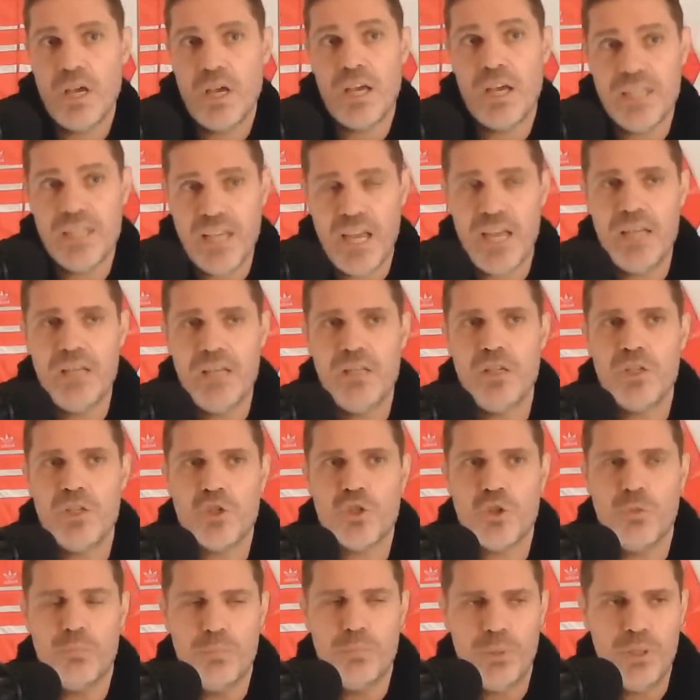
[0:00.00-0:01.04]
again,
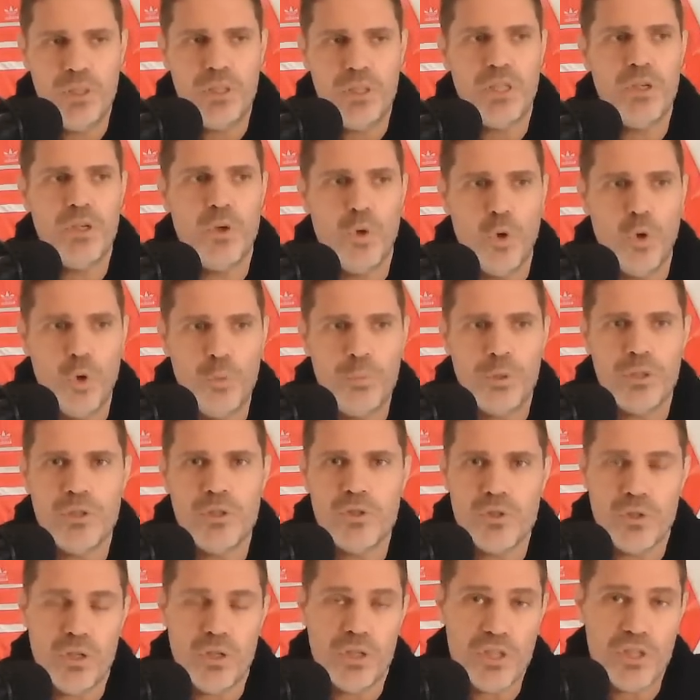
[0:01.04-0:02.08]
is completely open
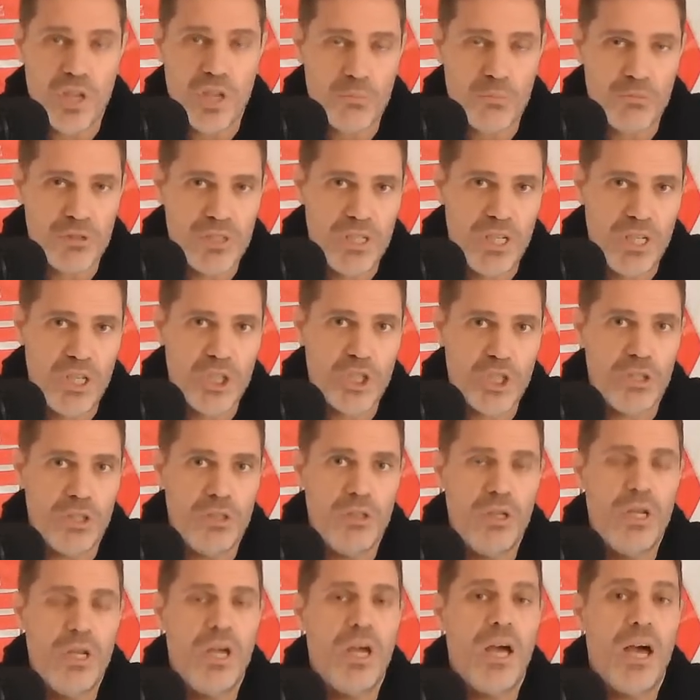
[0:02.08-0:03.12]
to interpretation,